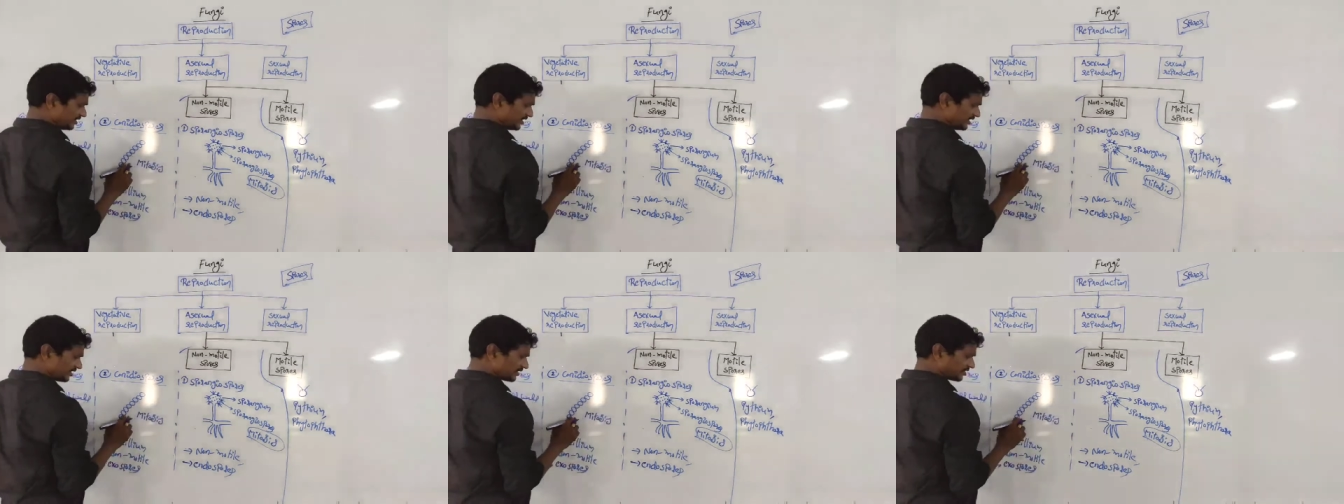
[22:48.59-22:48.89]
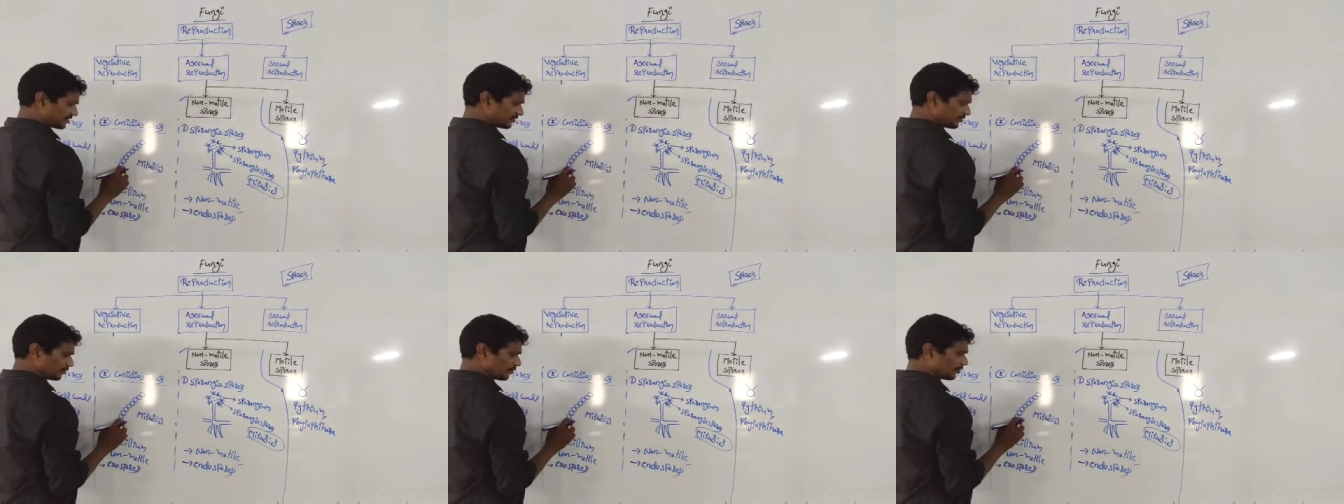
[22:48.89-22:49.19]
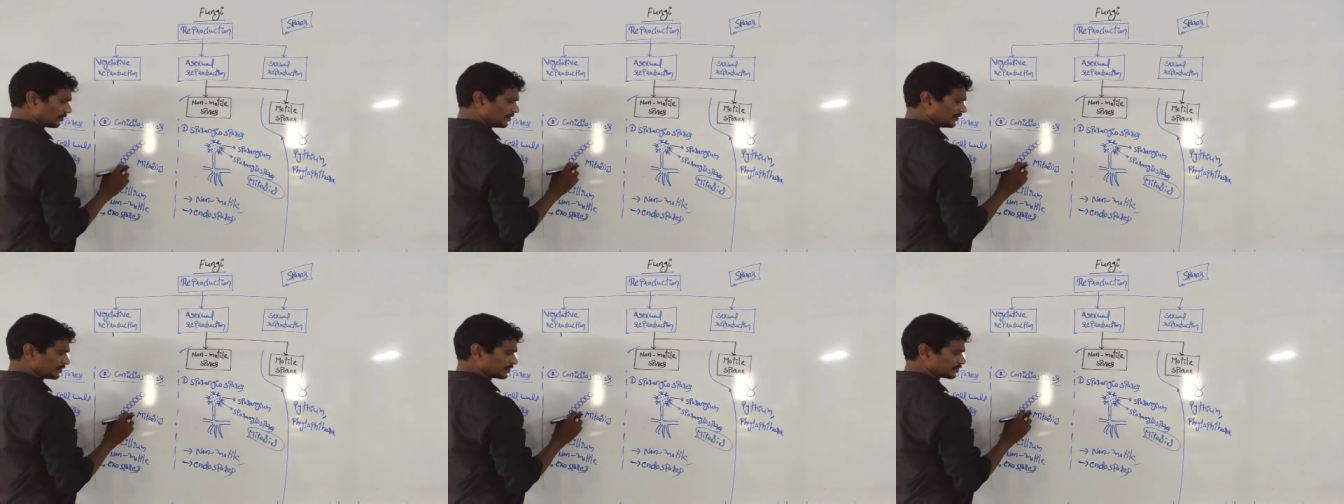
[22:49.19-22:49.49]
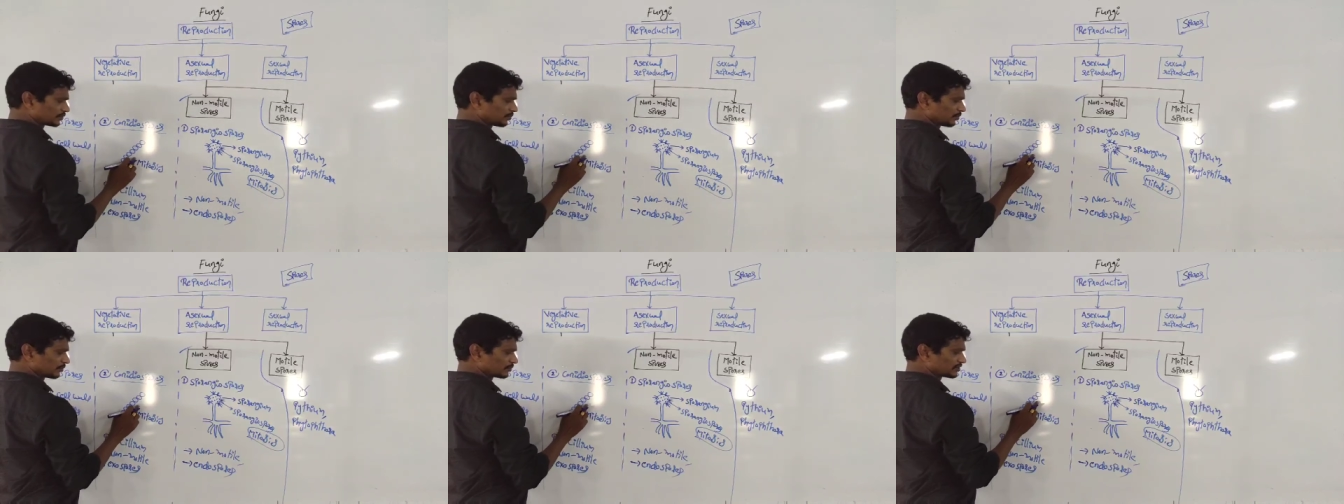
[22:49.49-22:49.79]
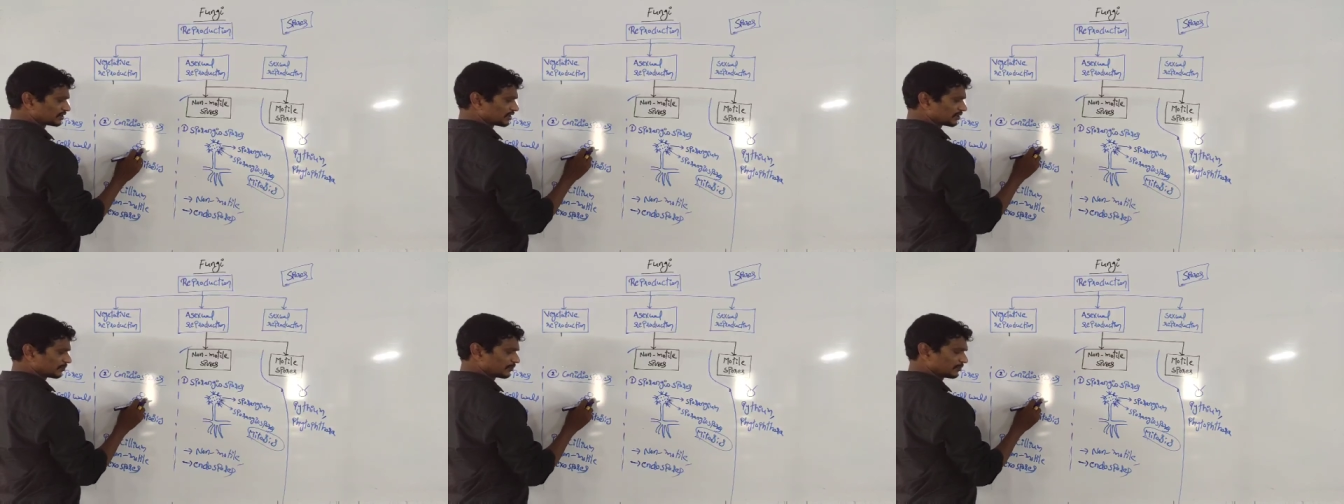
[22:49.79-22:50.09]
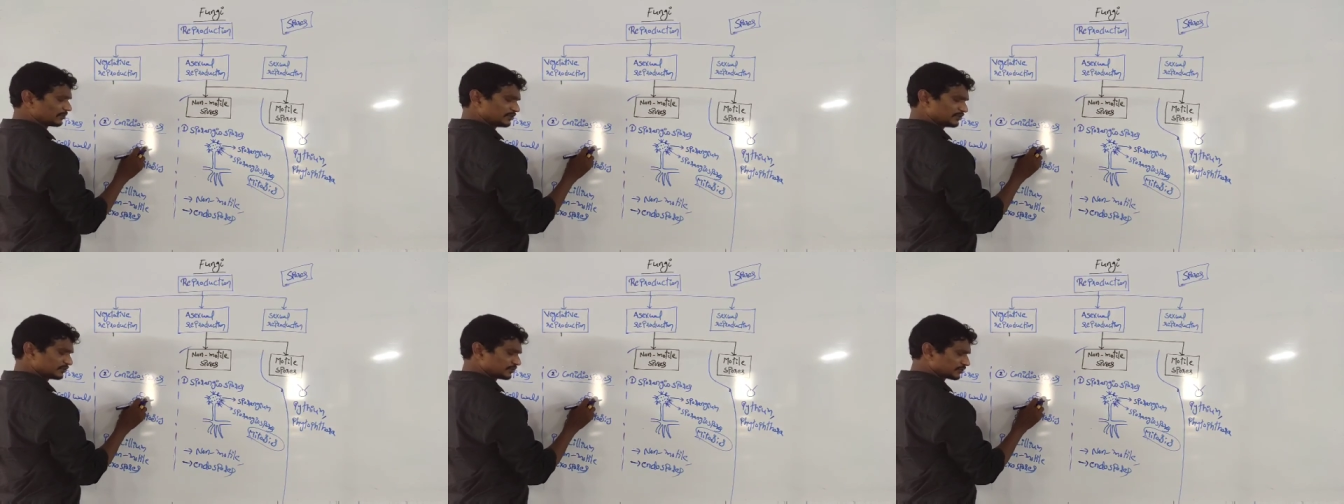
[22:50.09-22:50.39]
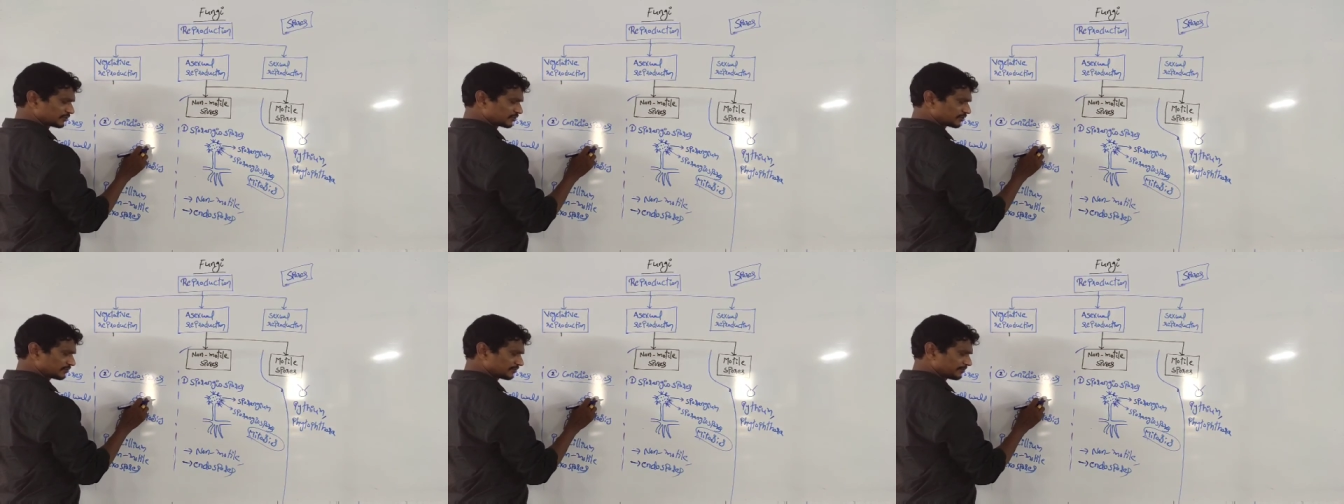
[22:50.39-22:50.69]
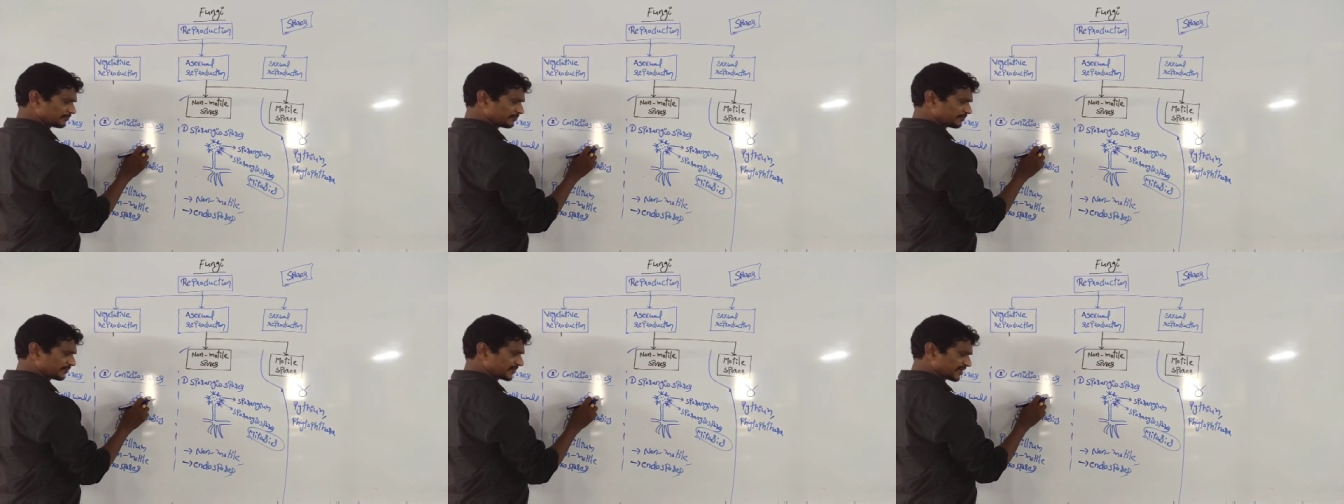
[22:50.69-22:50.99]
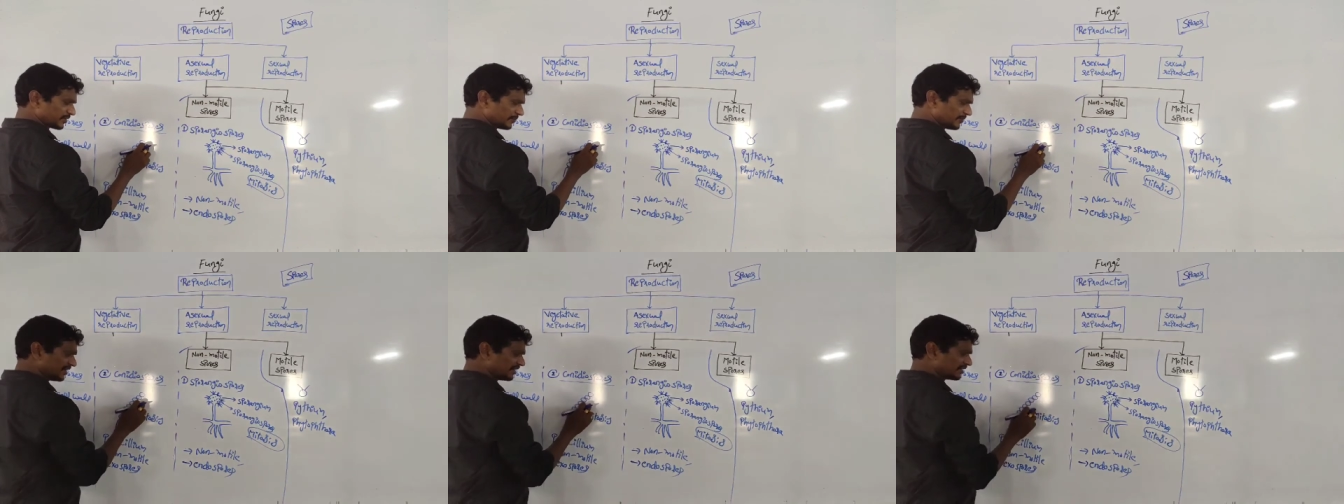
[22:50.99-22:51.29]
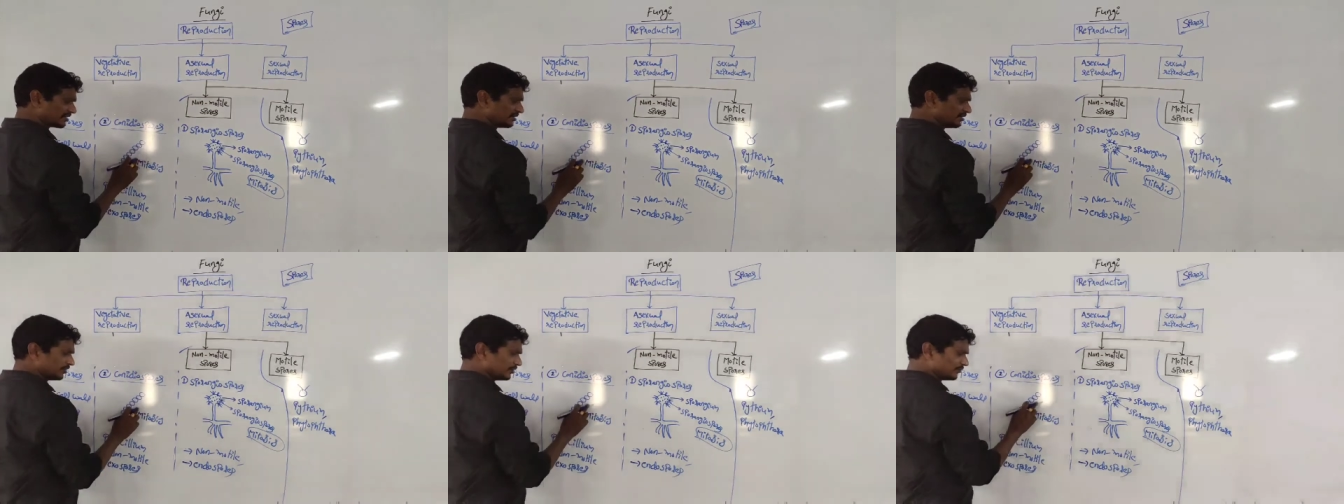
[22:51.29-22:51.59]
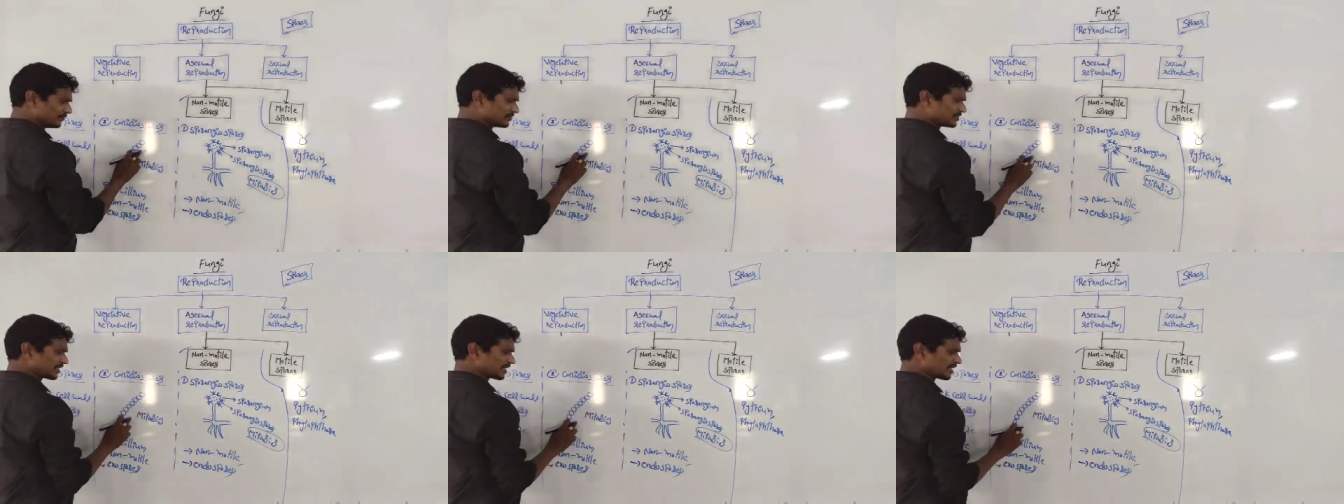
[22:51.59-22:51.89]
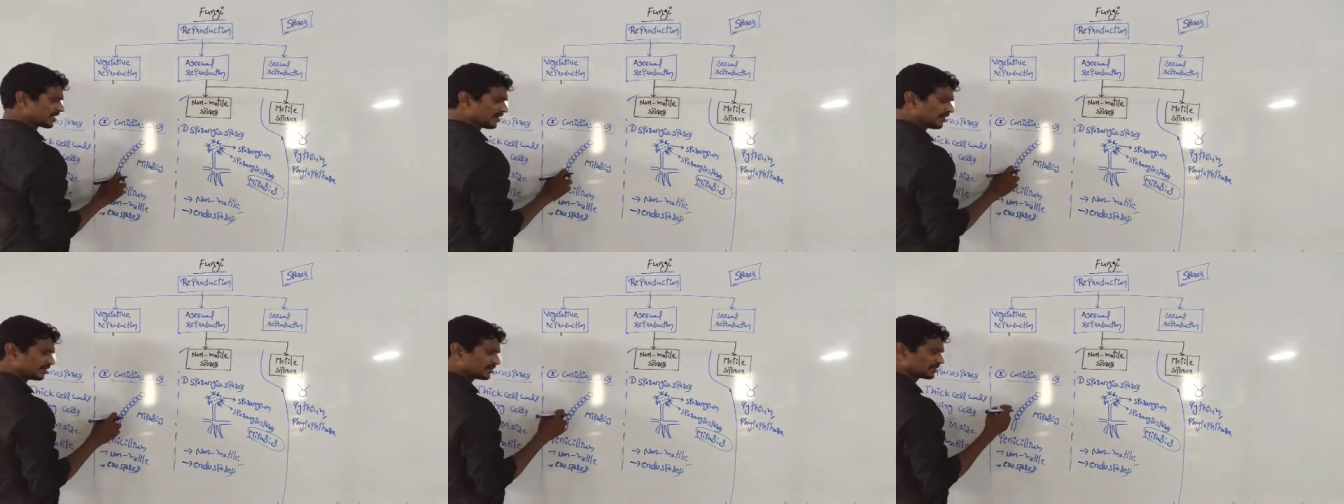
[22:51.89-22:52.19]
Here, Conidiospores are produced, but which are